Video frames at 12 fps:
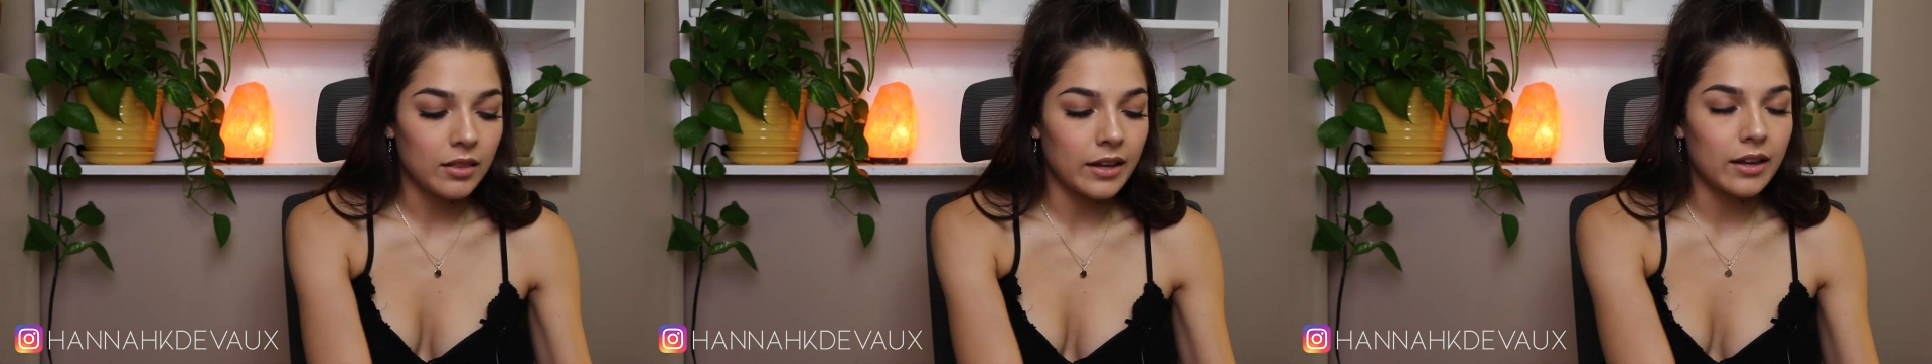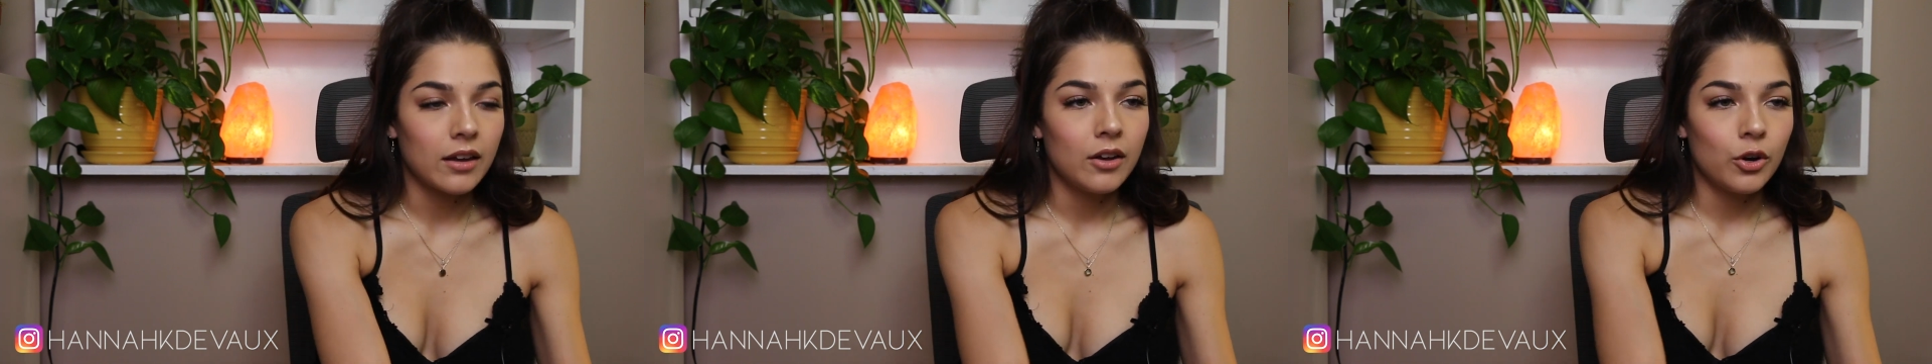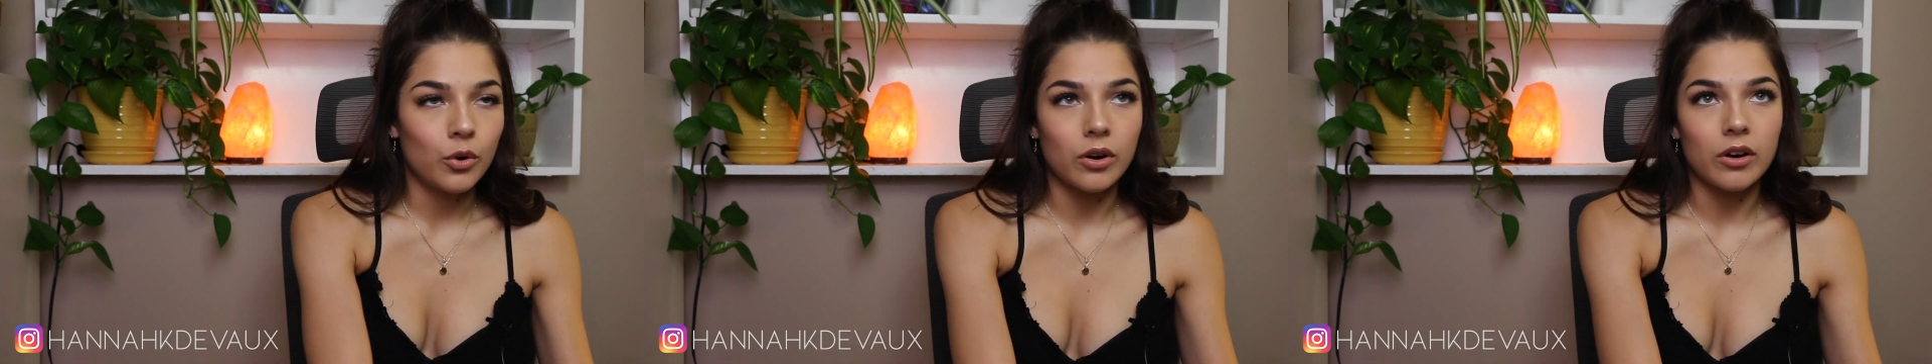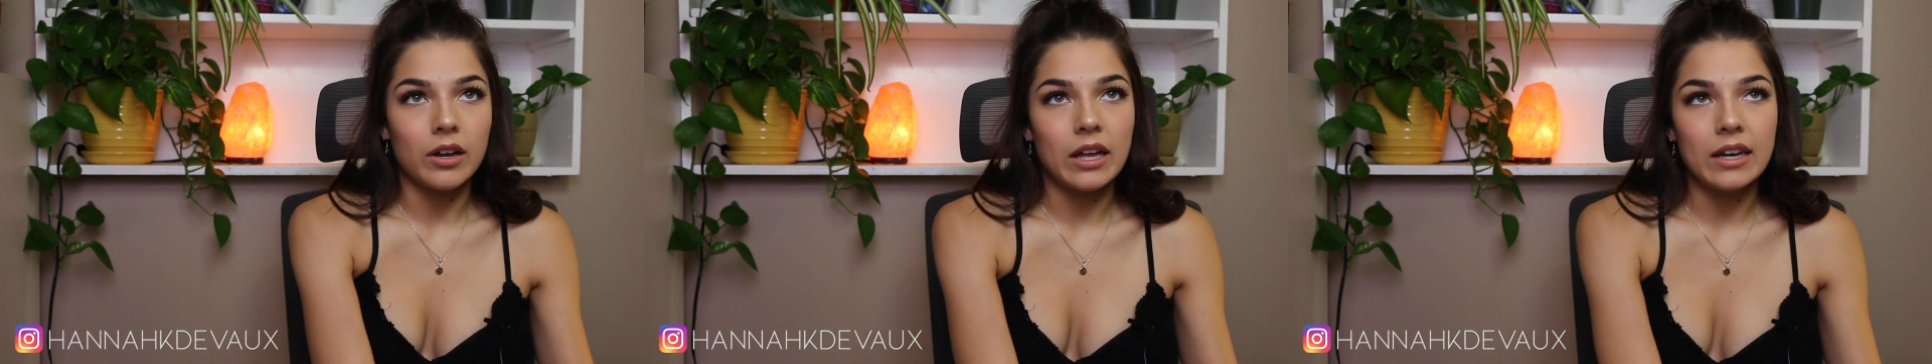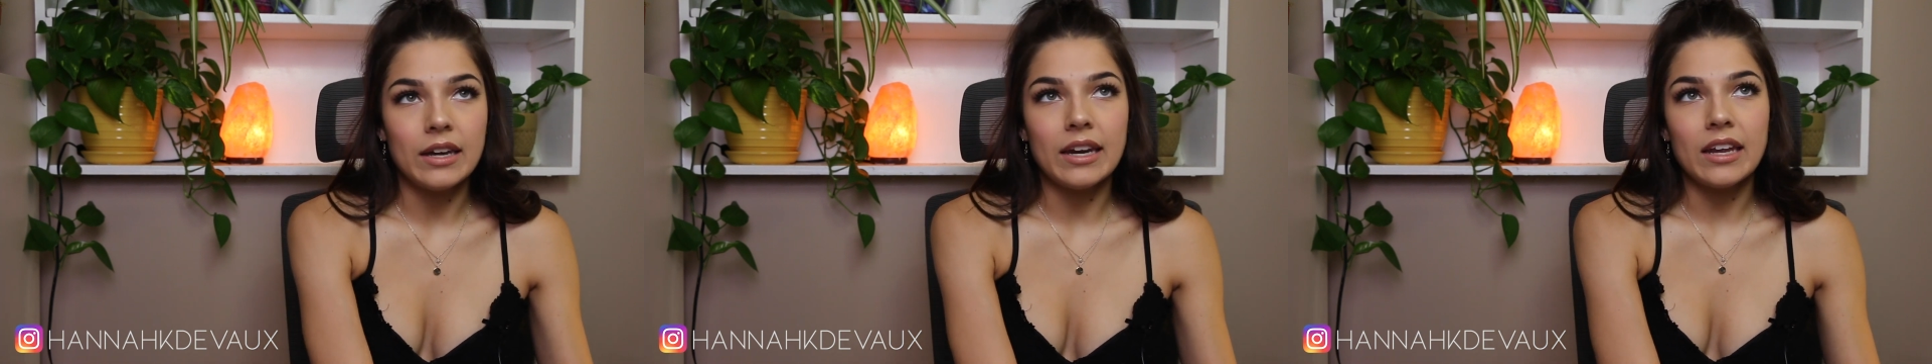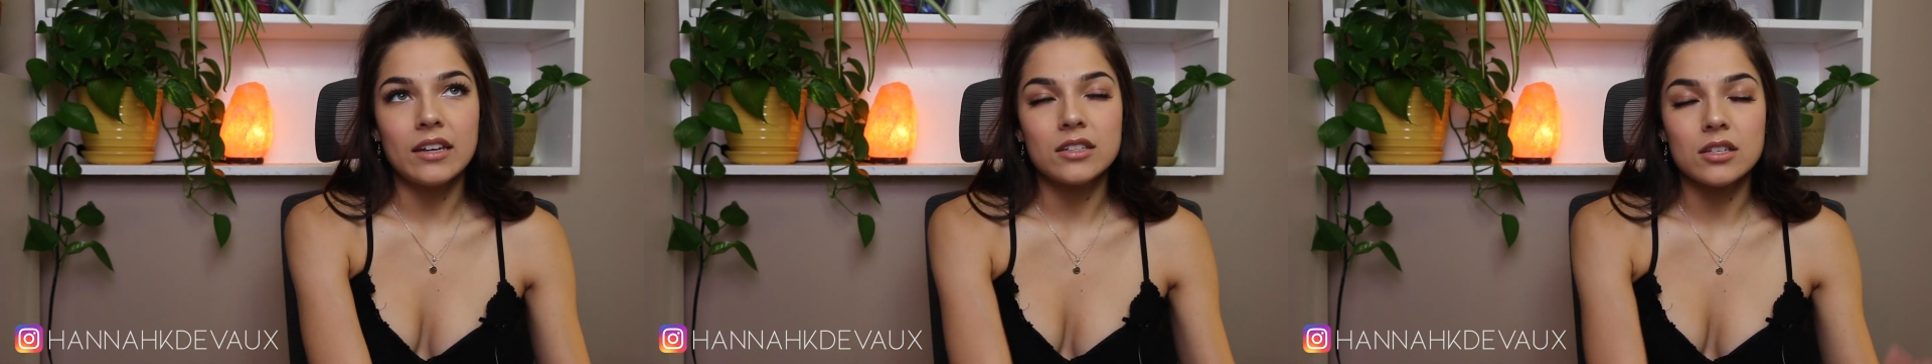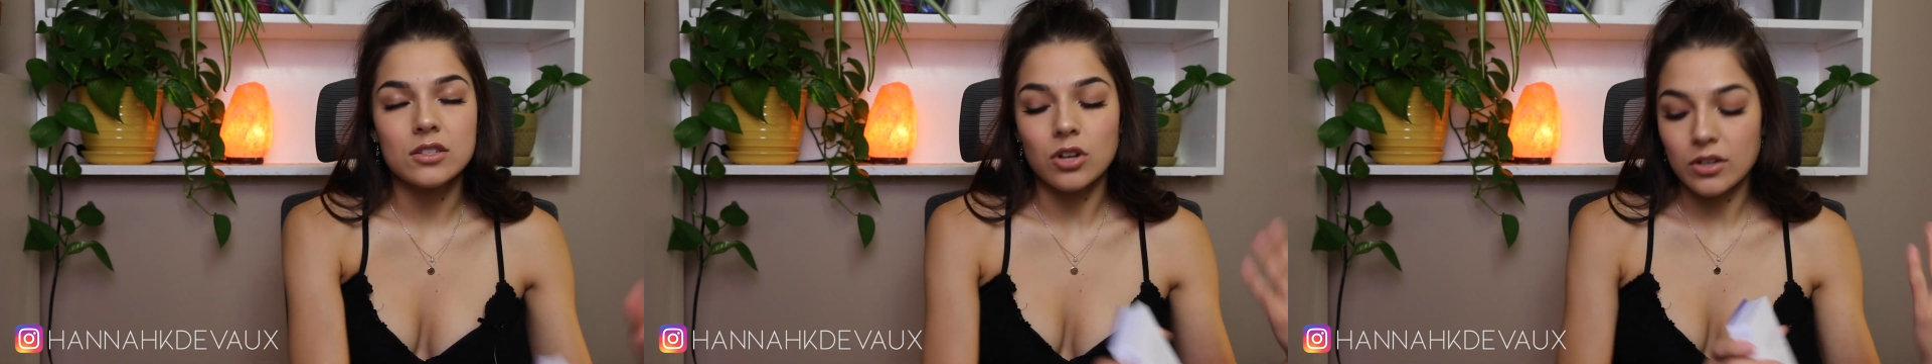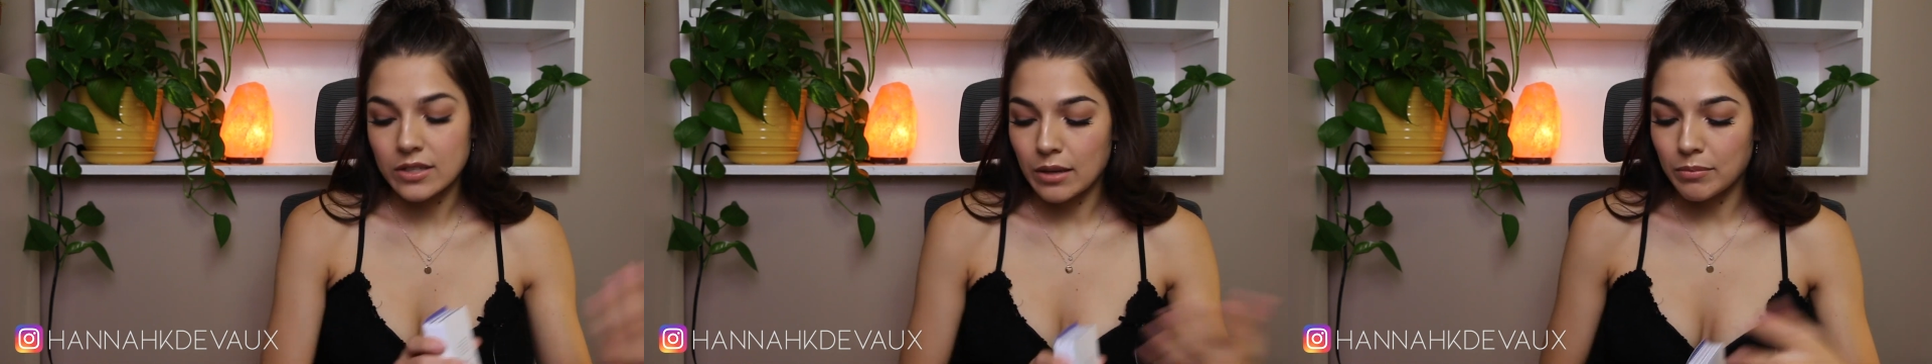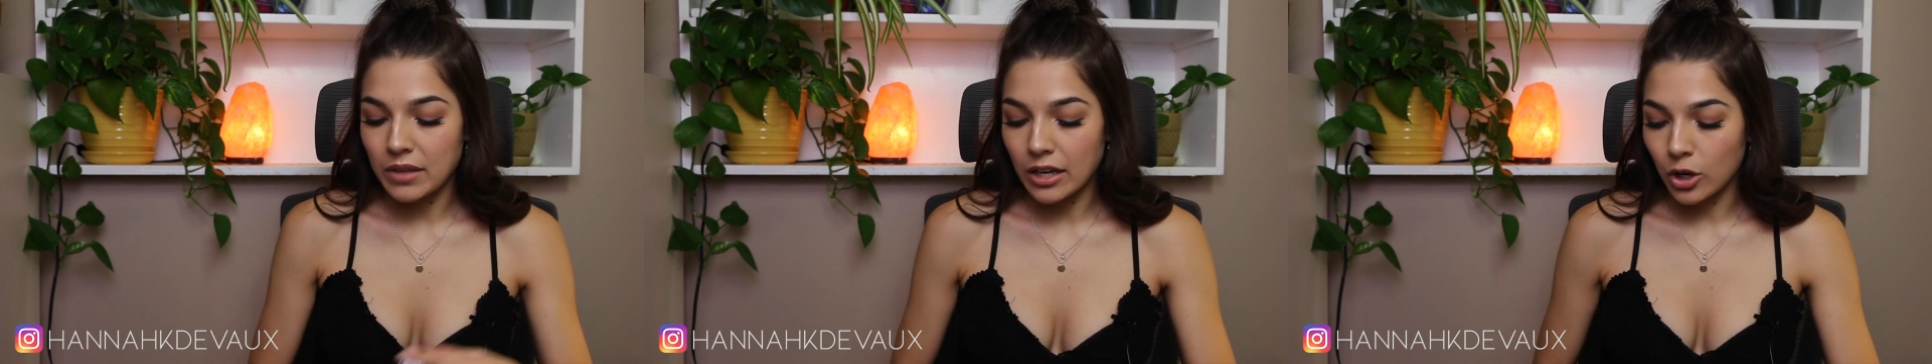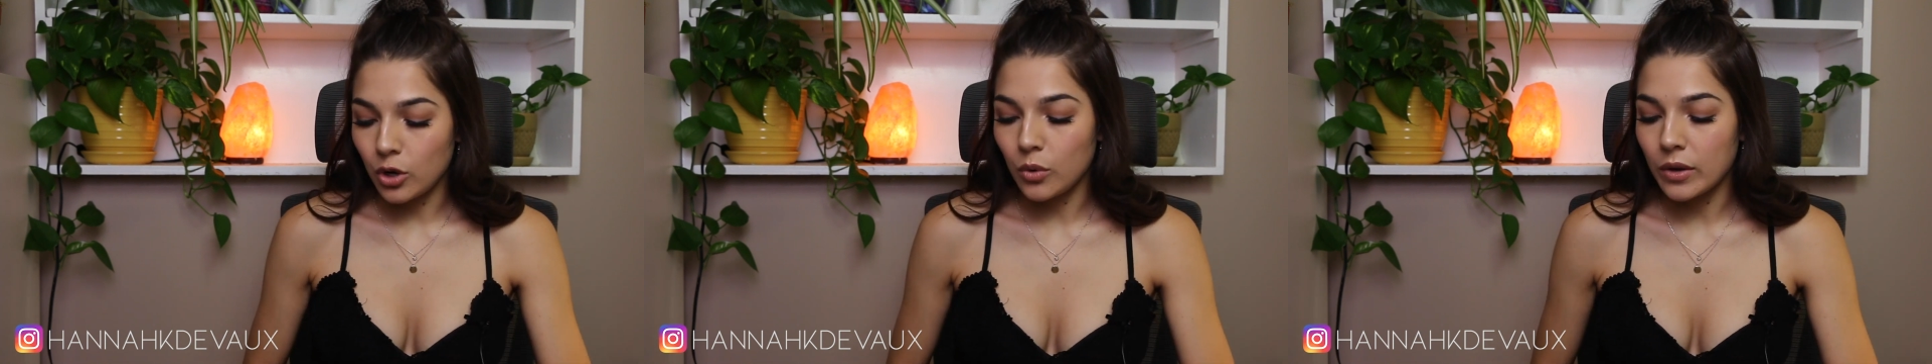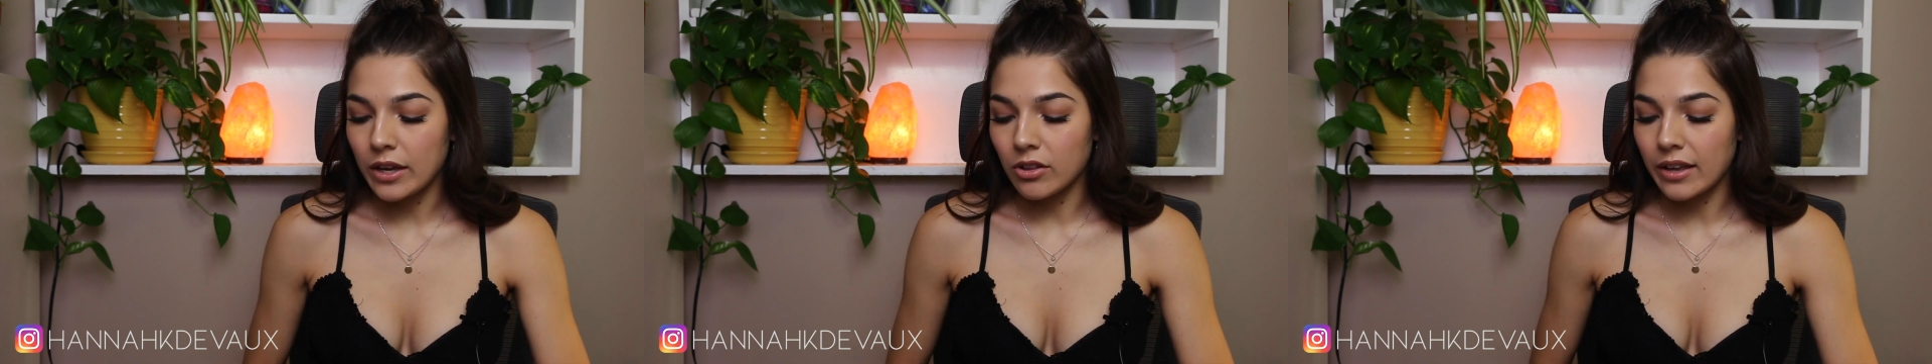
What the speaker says: Like, or a need to start something new here.